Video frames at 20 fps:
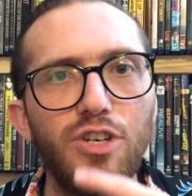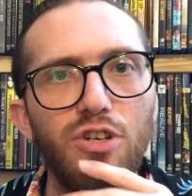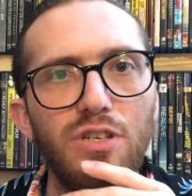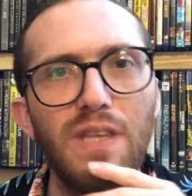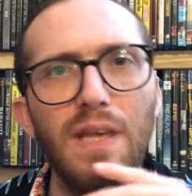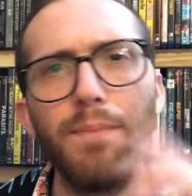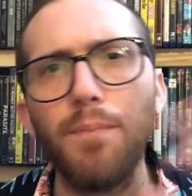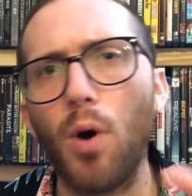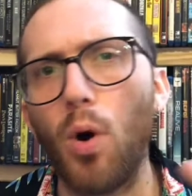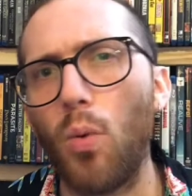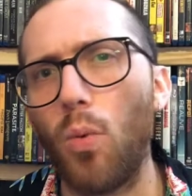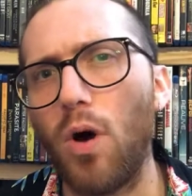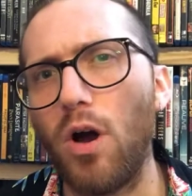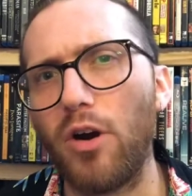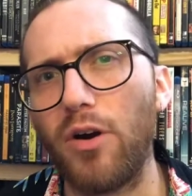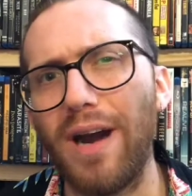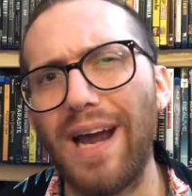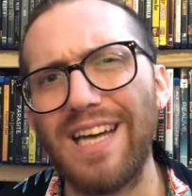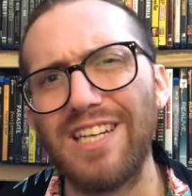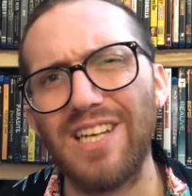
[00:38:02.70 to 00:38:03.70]
I think Paul Walker
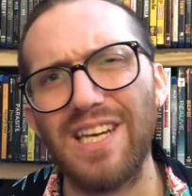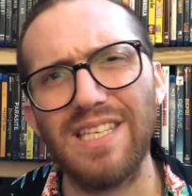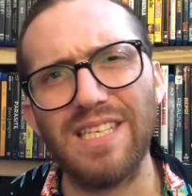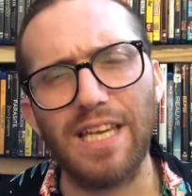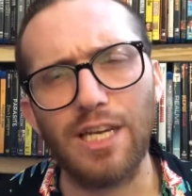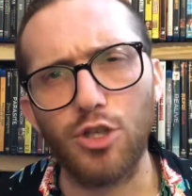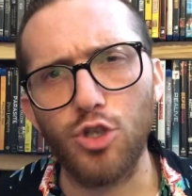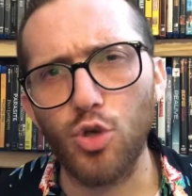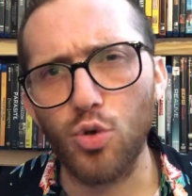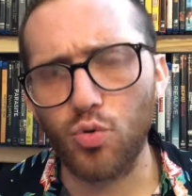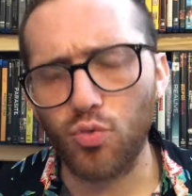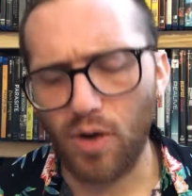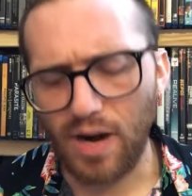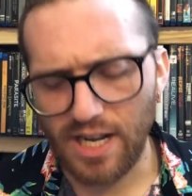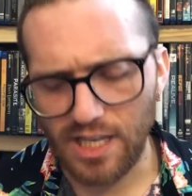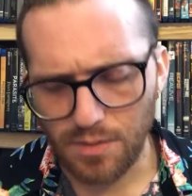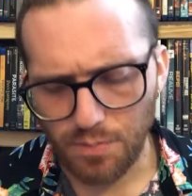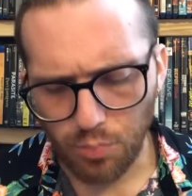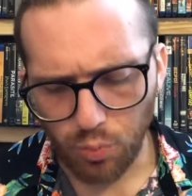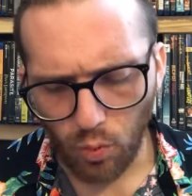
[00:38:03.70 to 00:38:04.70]
actually has like 2 credits
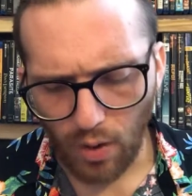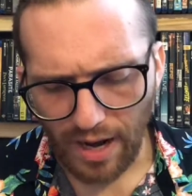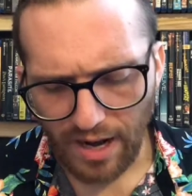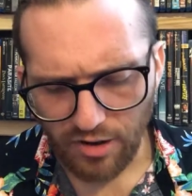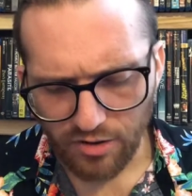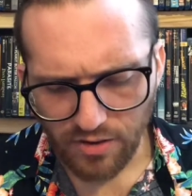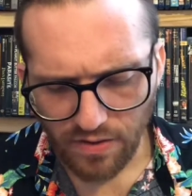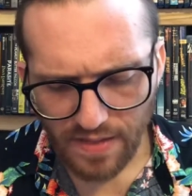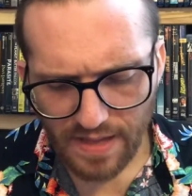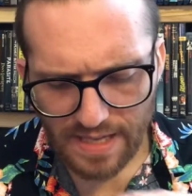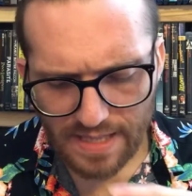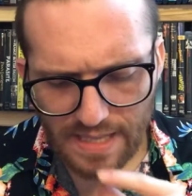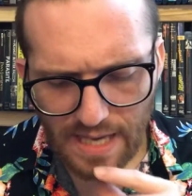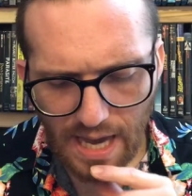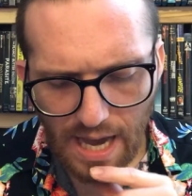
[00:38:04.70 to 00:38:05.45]
prior to this.